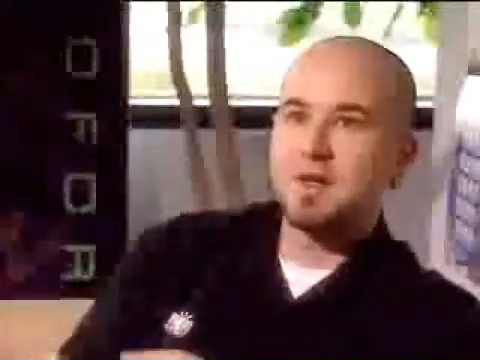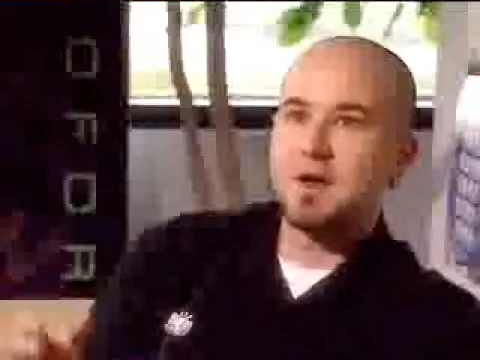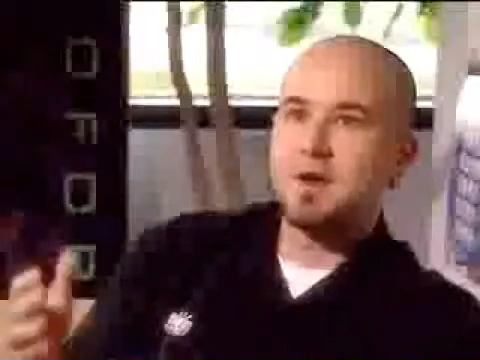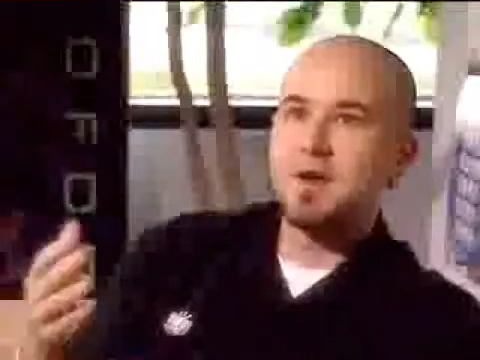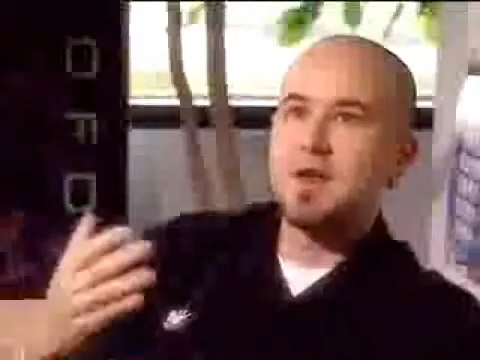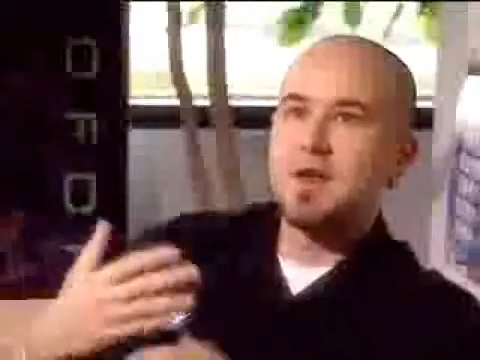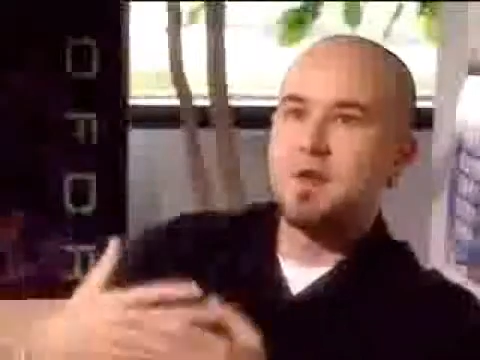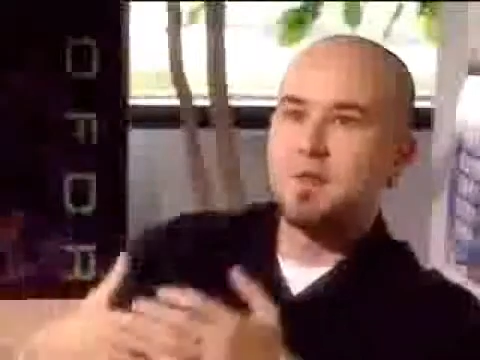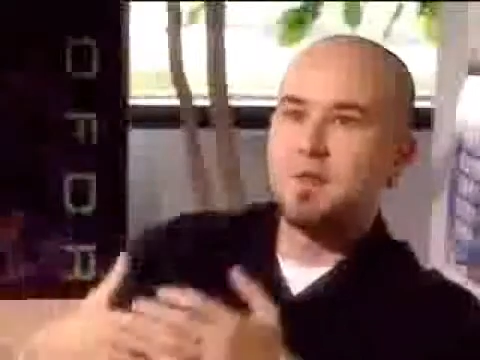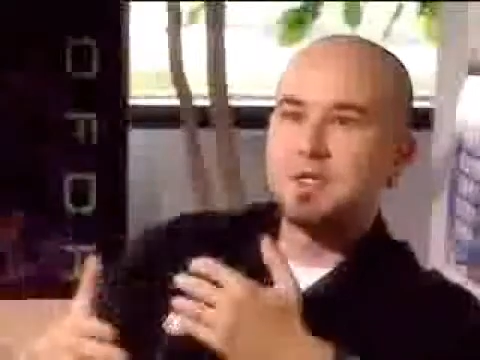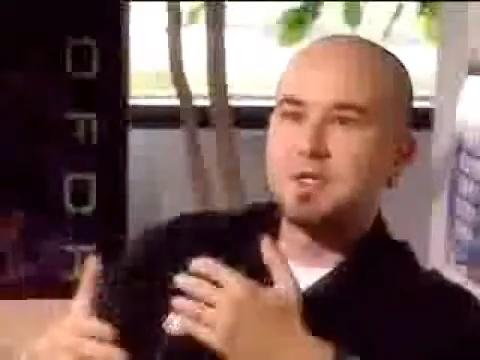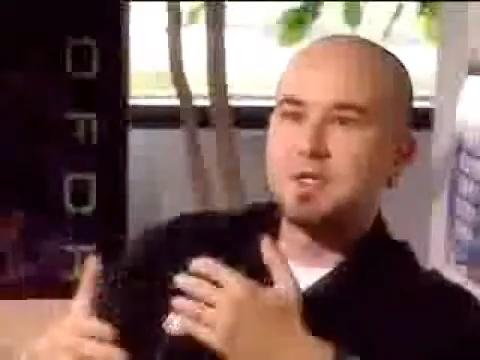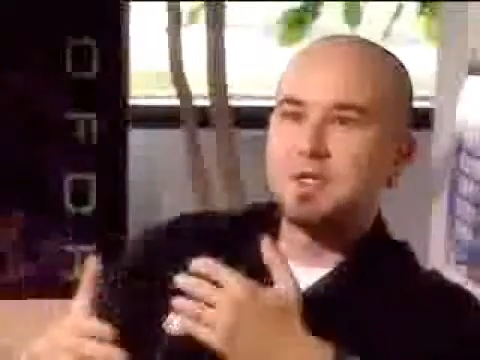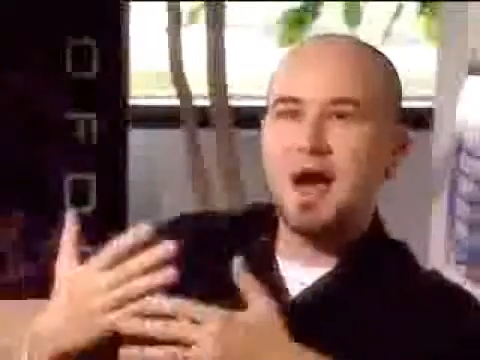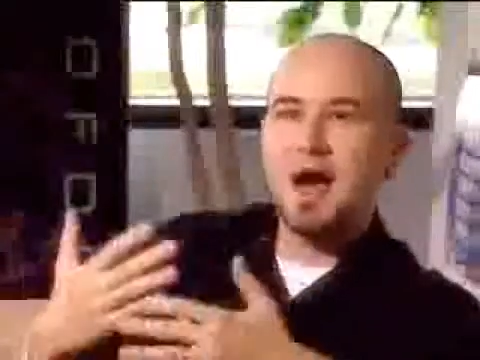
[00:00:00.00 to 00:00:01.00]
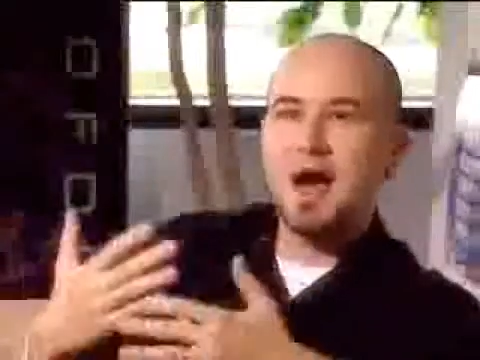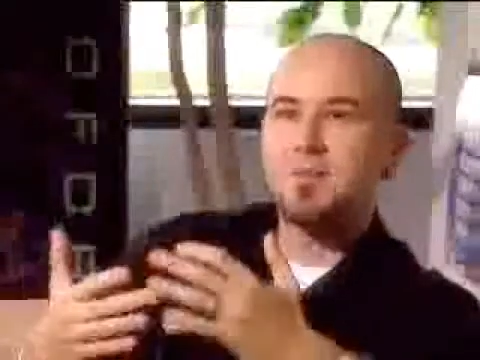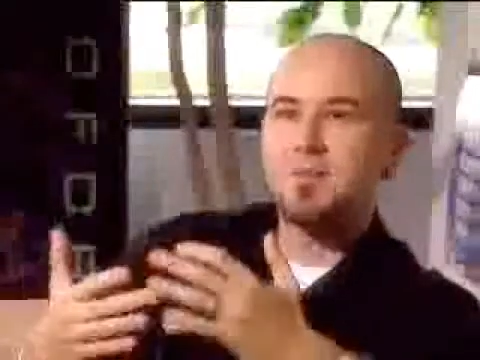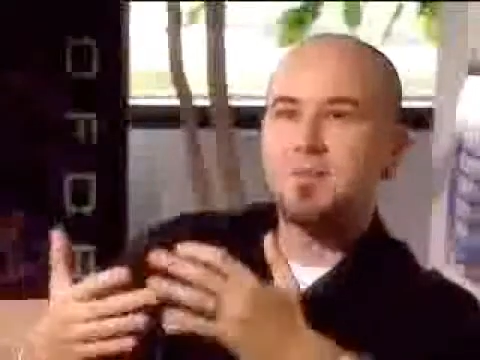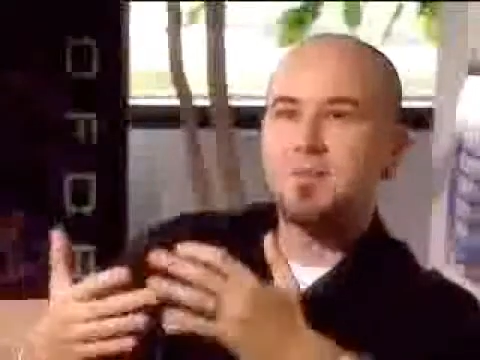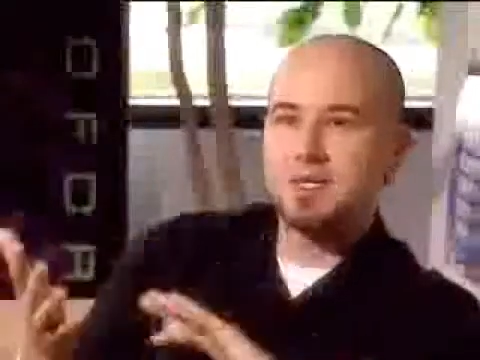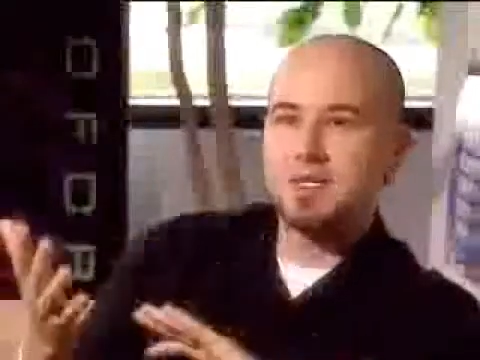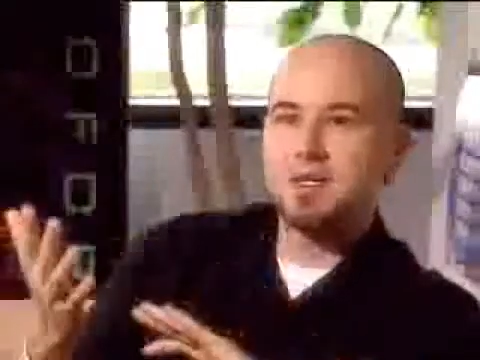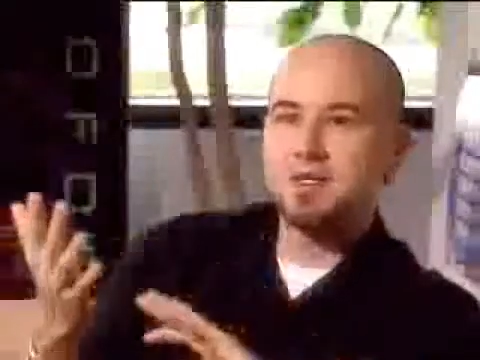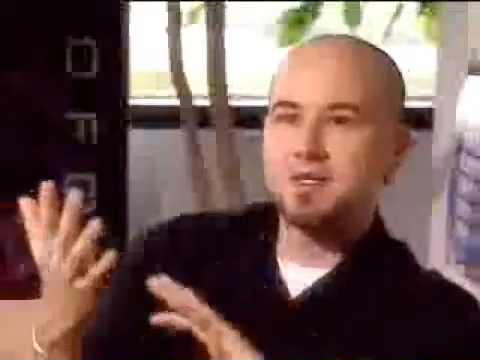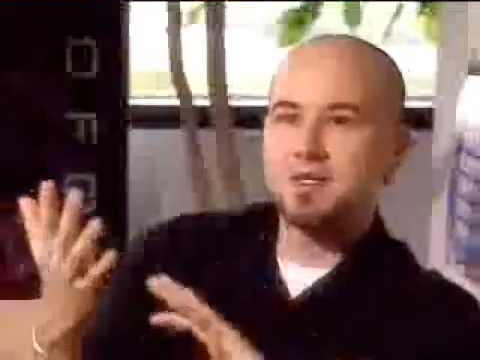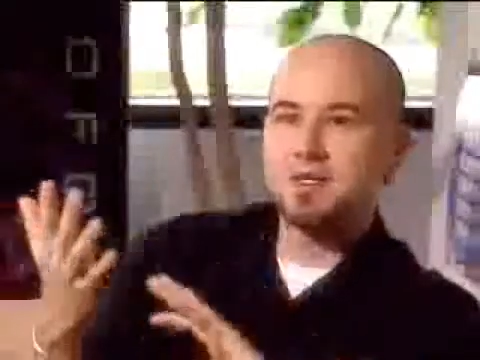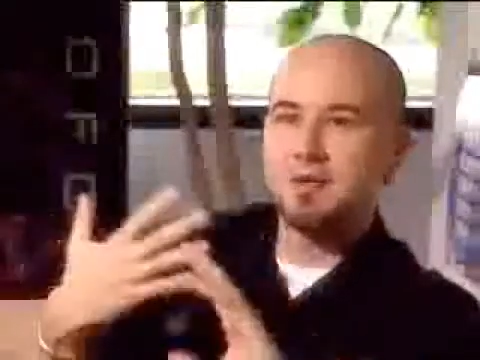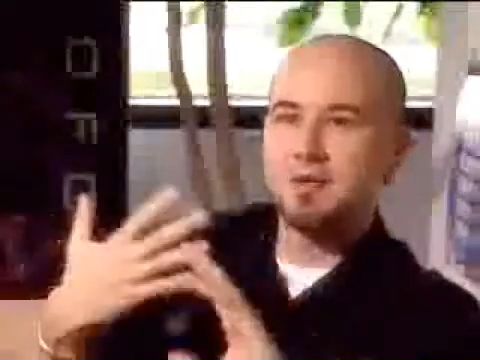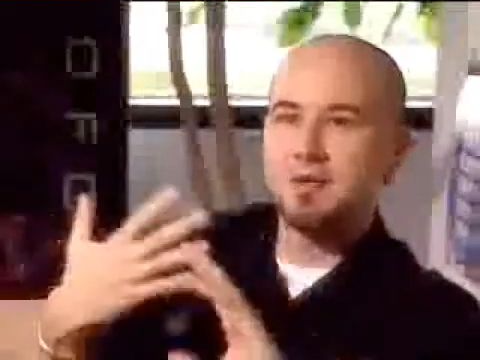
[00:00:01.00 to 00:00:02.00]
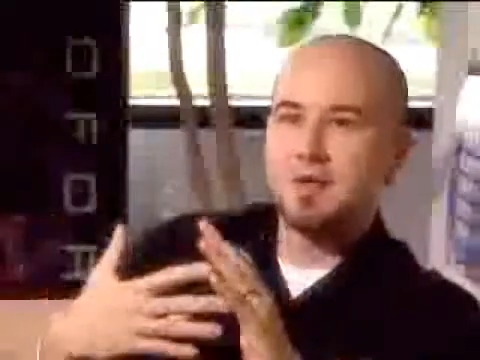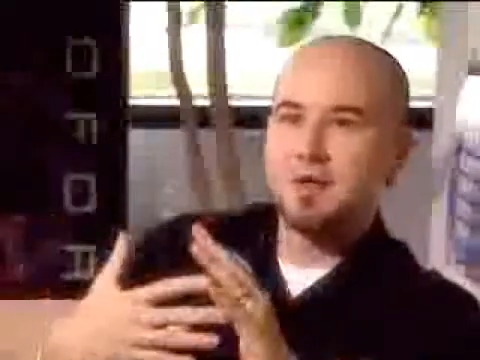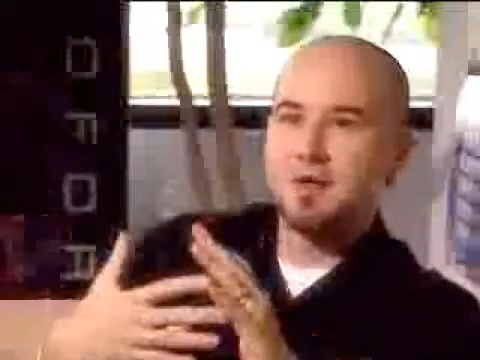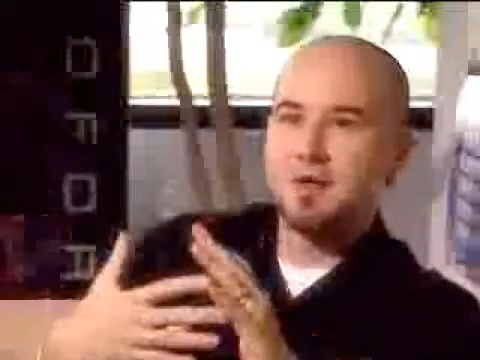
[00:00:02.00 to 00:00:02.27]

So we see a higher percentage of